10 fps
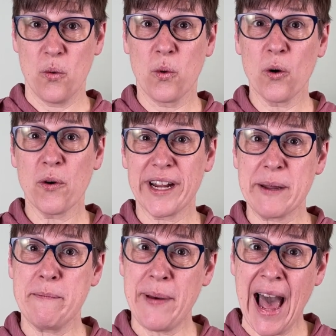We're
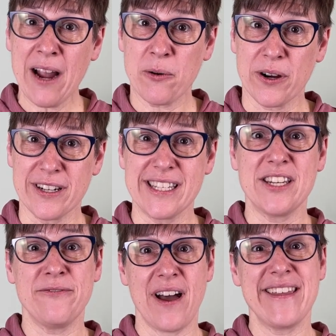working backwards
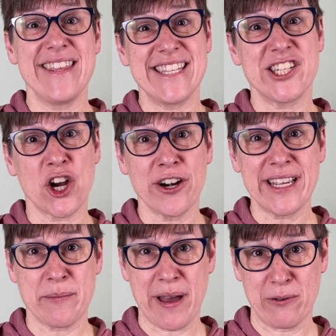to find the
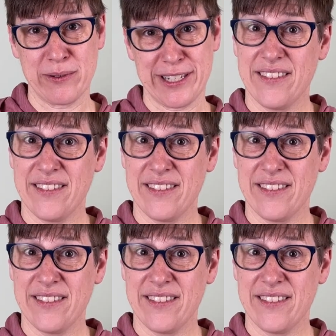starting amount.